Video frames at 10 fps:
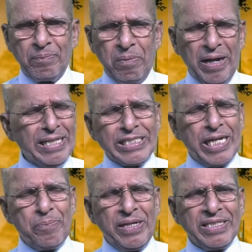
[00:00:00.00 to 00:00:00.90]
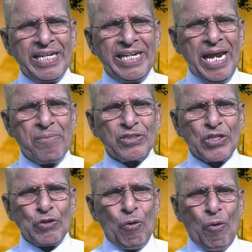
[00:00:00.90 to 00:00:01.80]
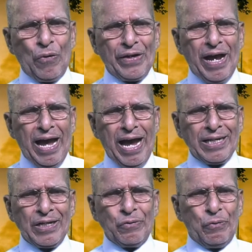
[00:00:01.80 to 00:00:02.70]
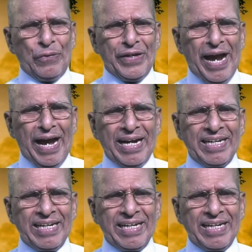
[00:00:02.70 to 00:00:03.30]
Blessed be the name of the Lord. Hallelujah.